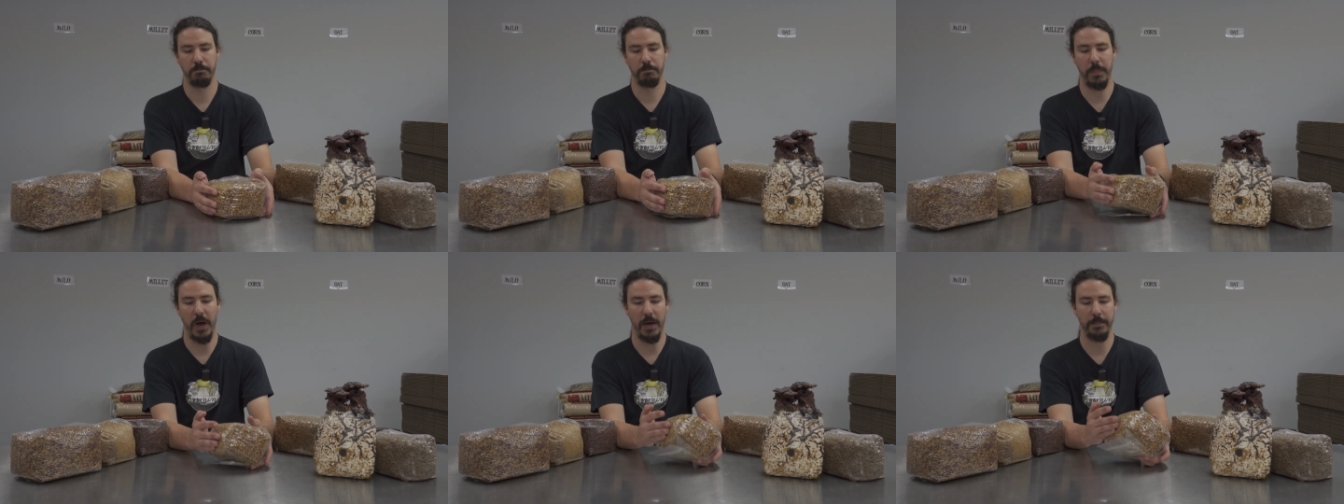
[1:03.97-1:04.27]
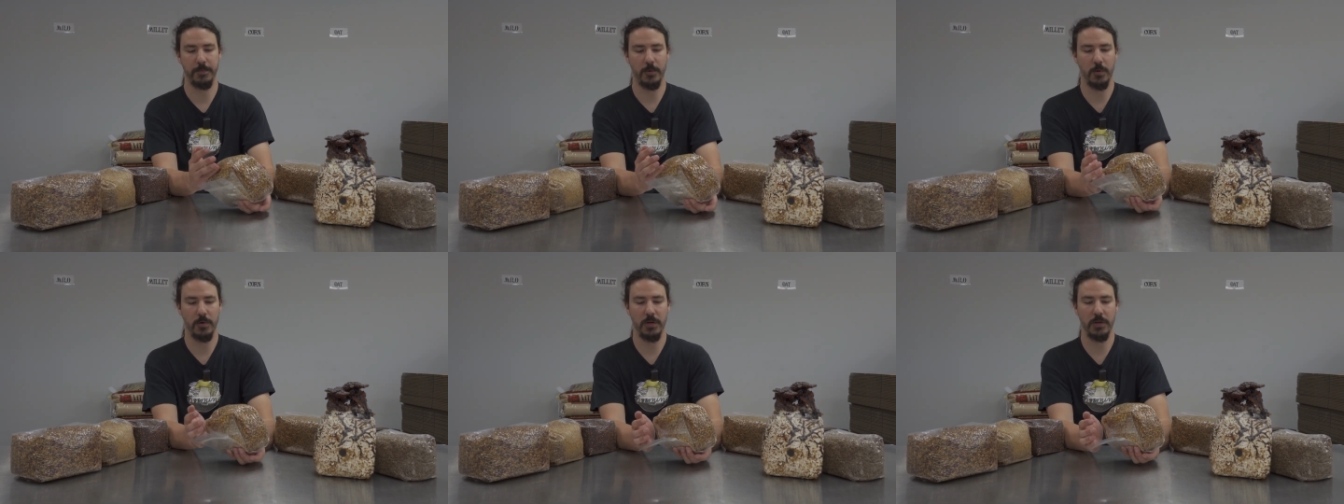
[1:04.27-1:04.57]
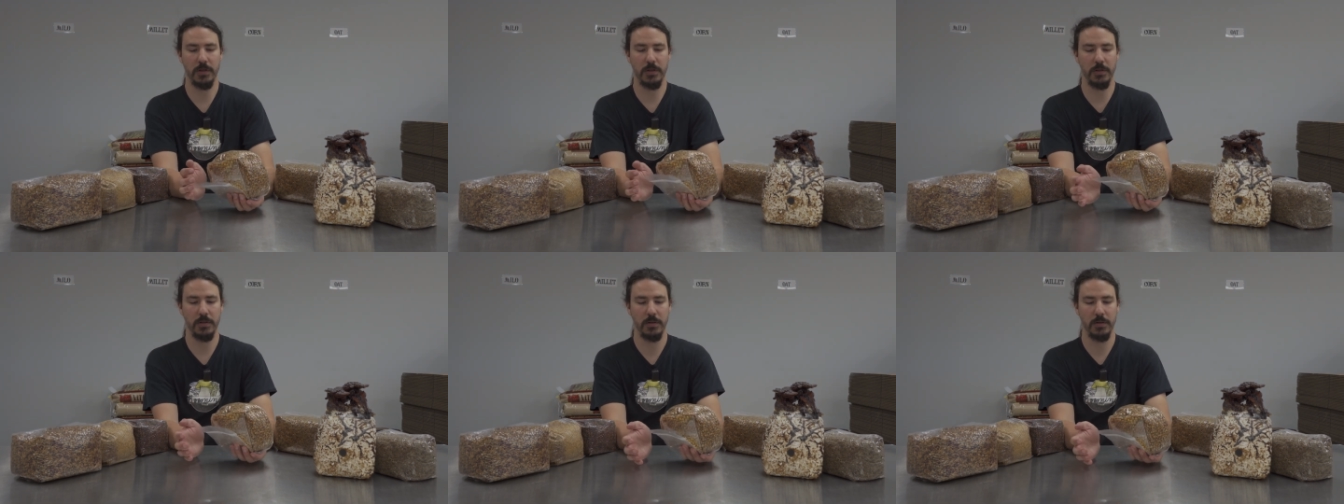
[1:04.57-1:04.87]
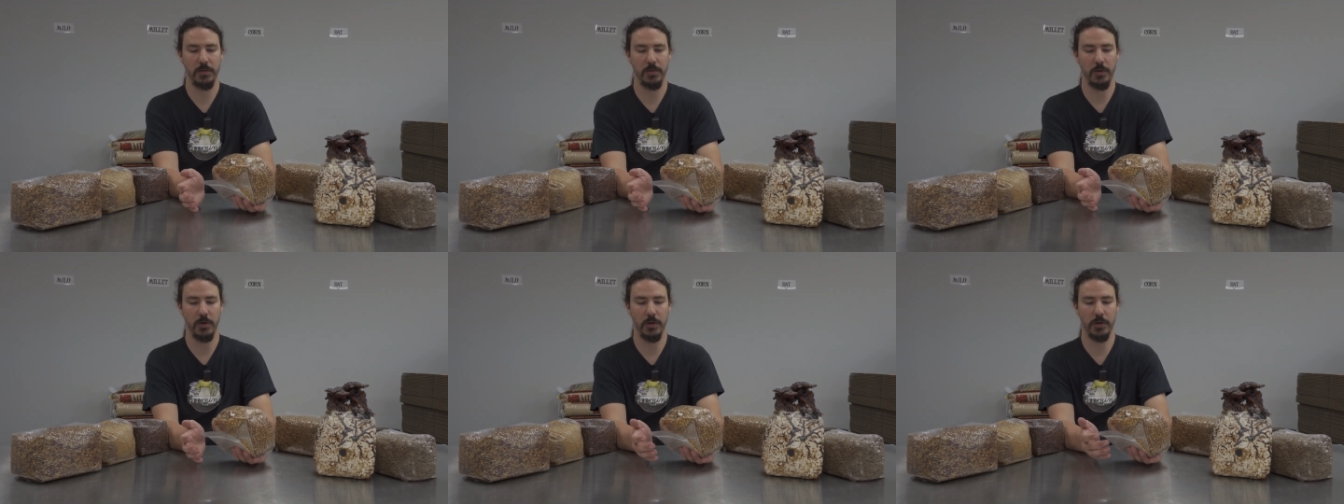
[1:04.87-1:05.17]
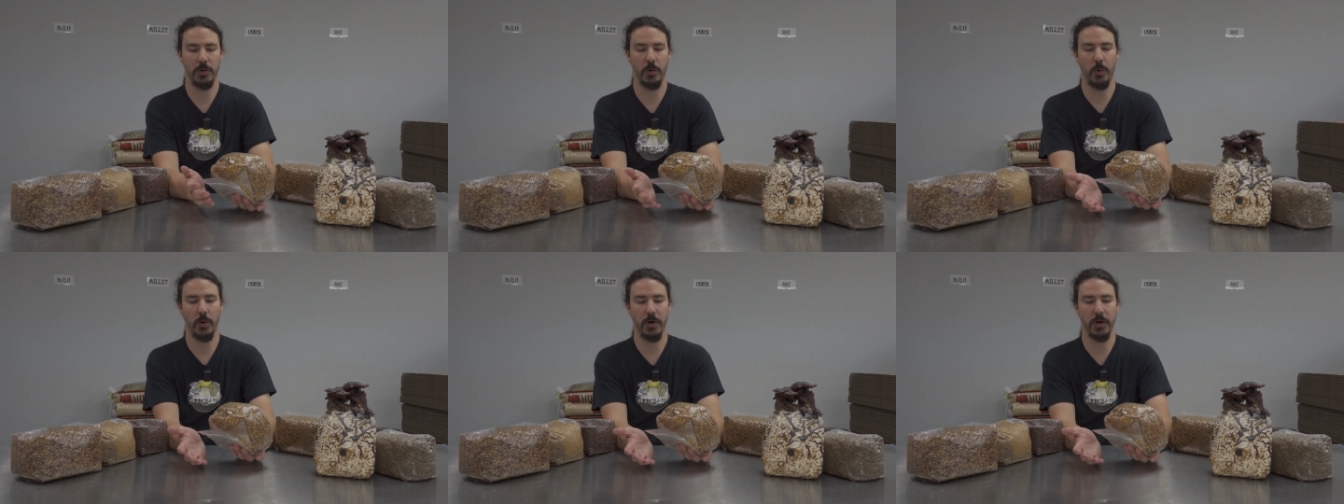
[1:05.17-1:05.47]
Popcorn or
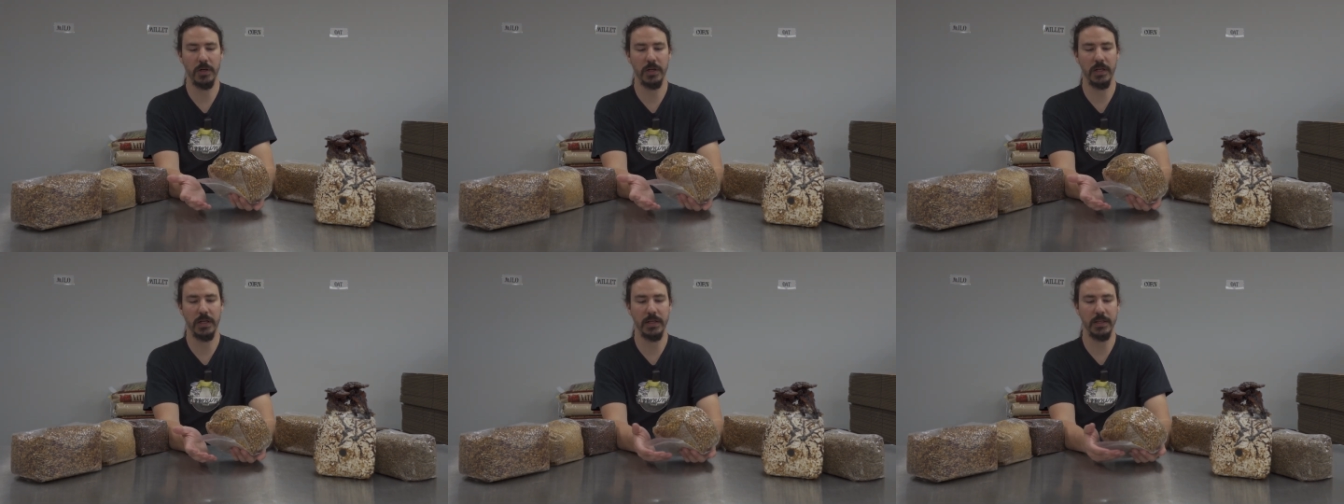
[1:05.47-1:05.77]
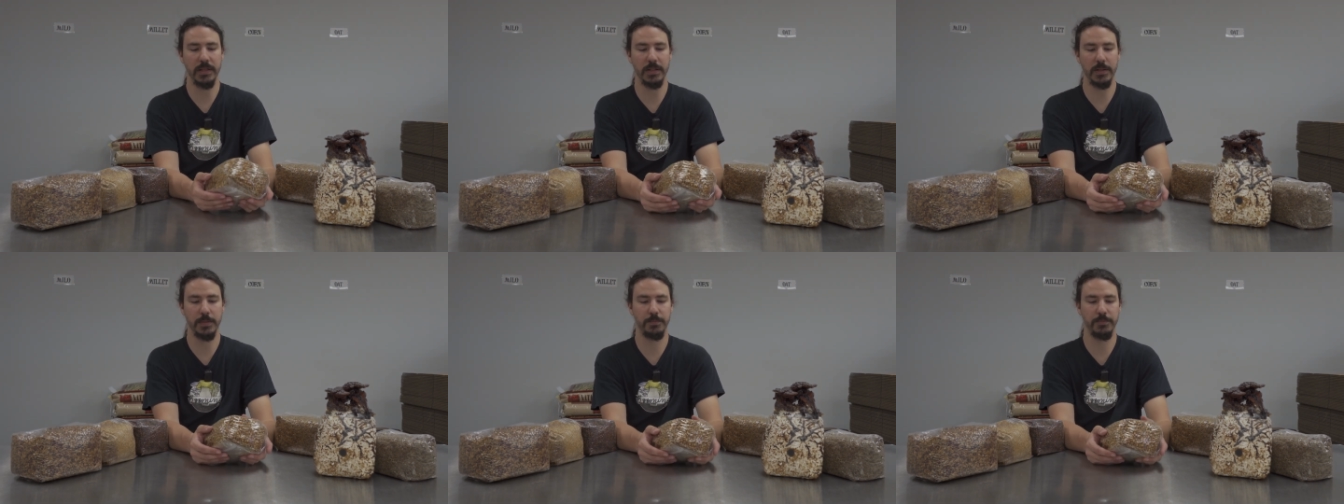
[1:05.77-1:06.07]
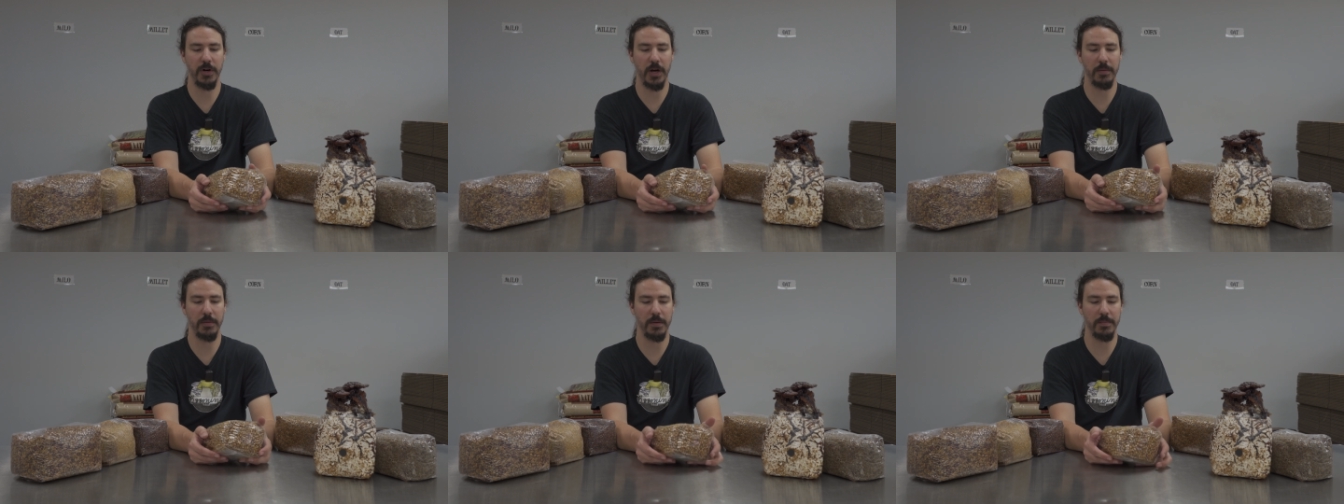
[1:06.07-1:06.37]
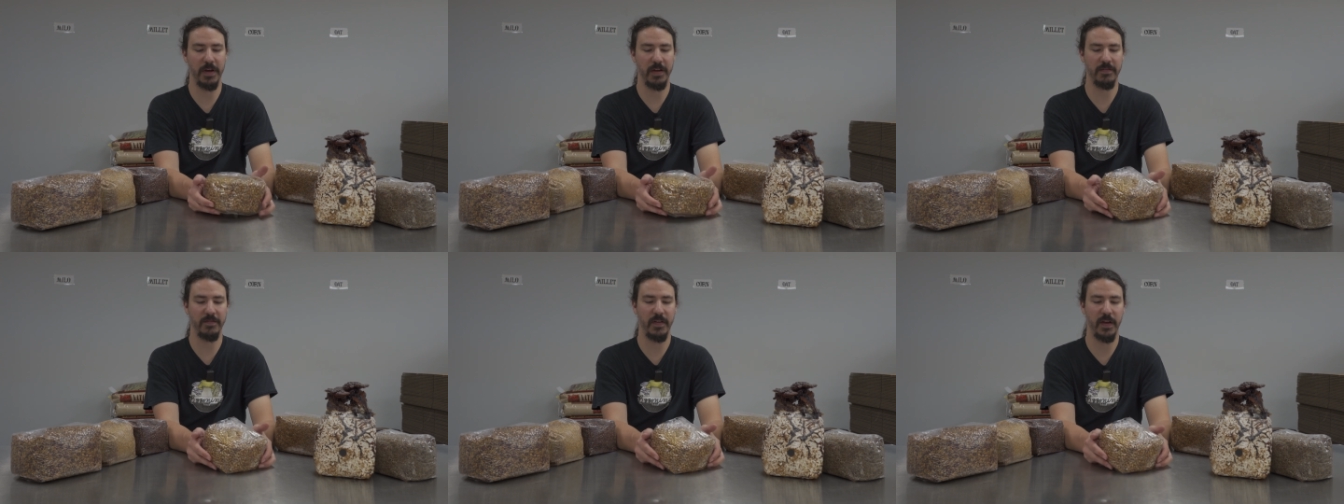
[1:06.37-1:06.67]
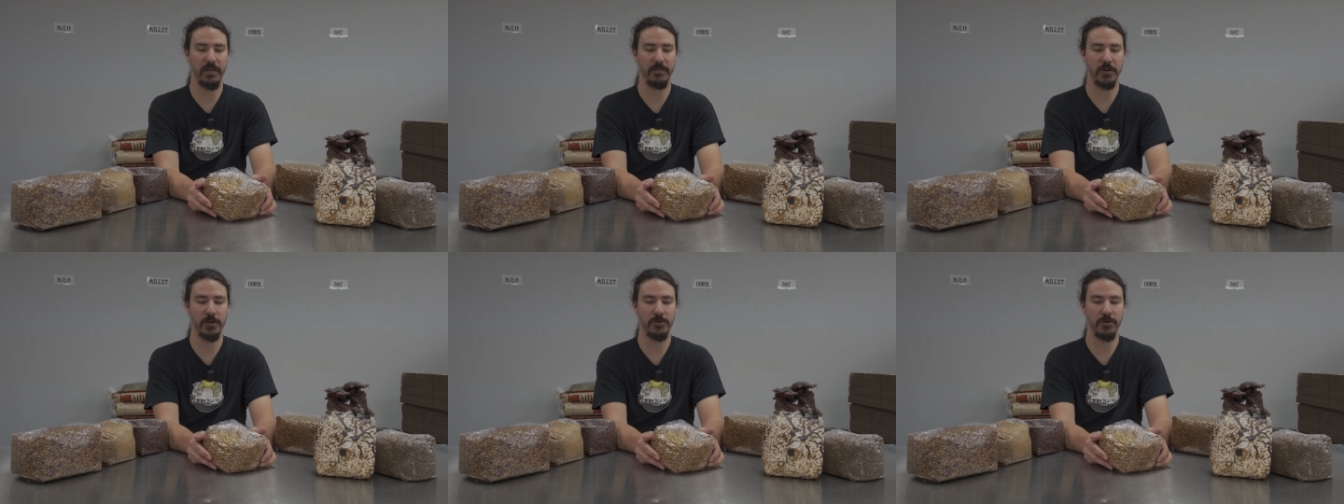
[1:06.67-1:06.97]
corn is probably my
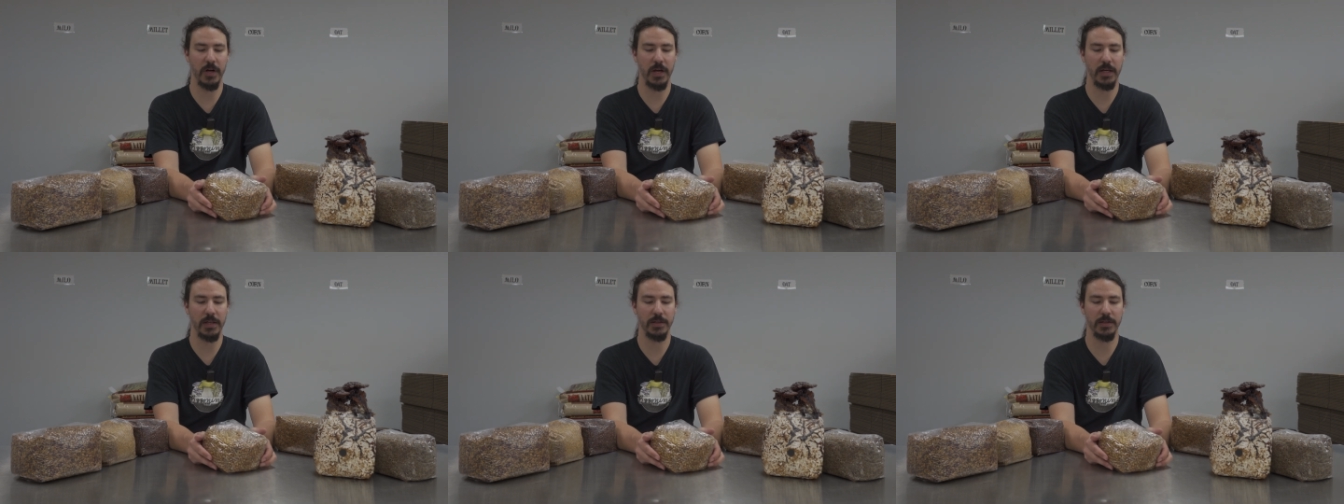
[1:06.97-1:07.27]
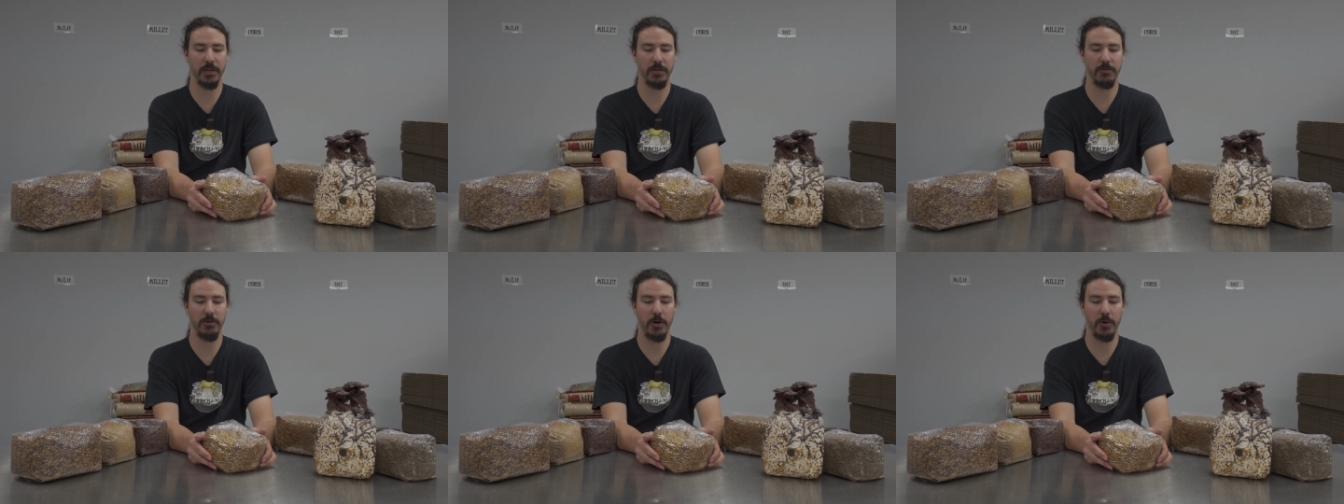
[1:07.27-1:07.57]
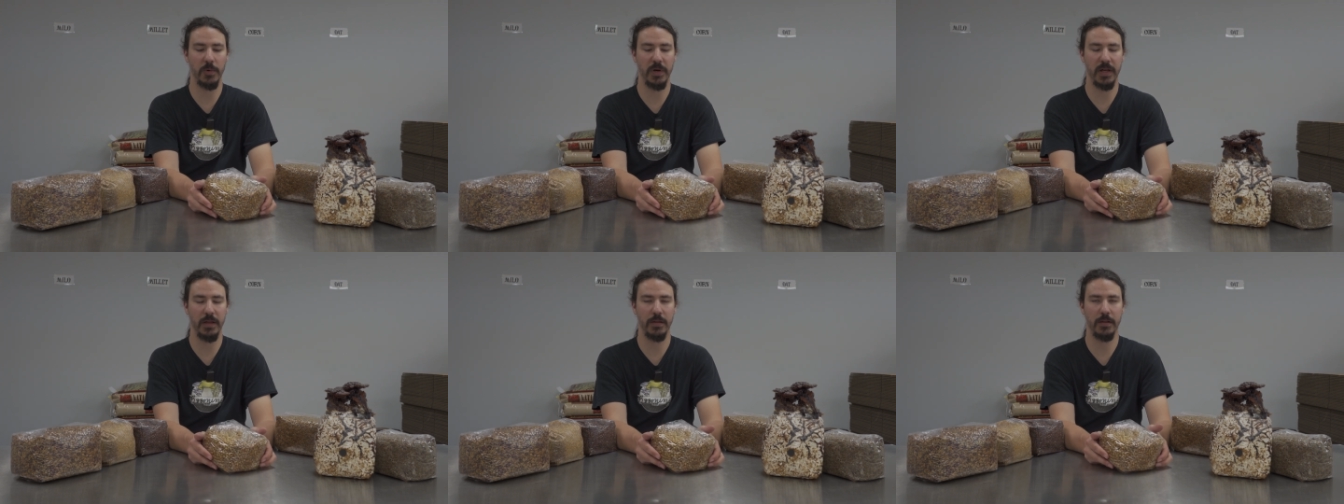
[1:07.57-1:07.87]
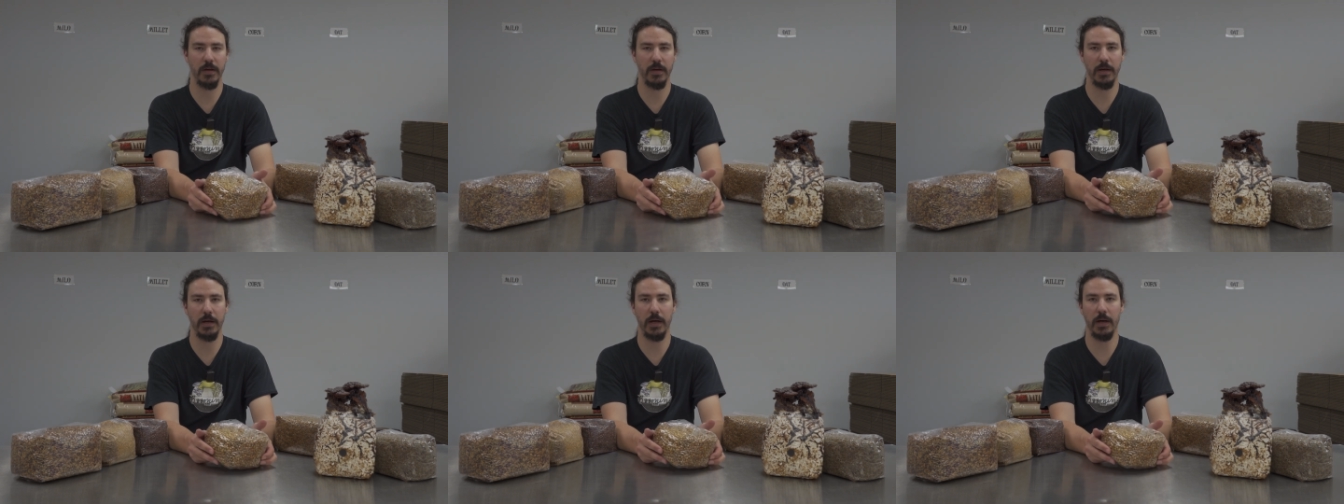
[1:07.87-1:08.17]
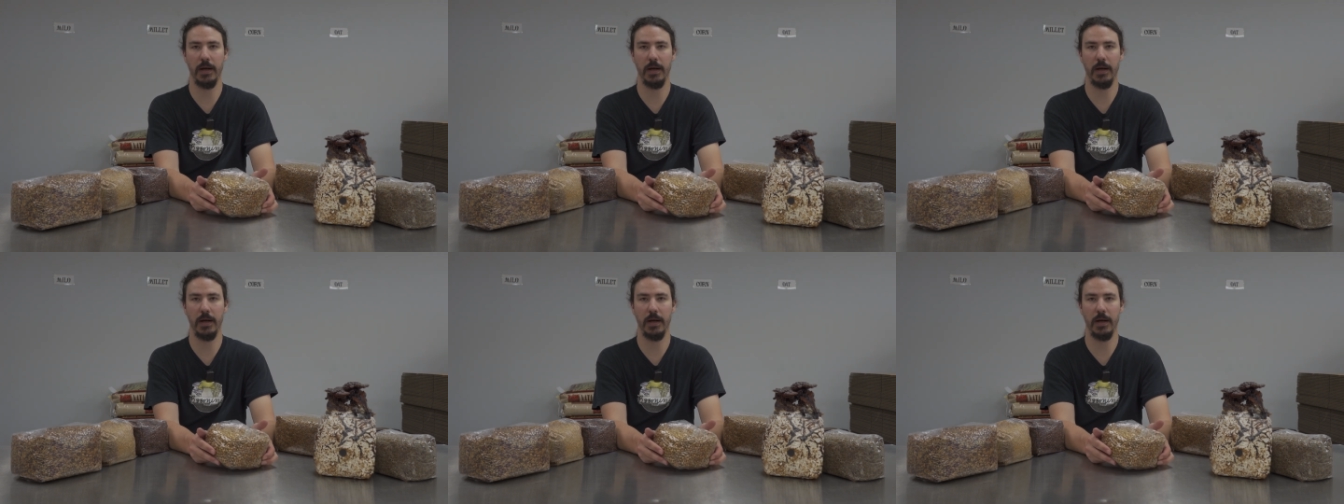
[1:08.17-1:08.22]
favorite grain to grow with.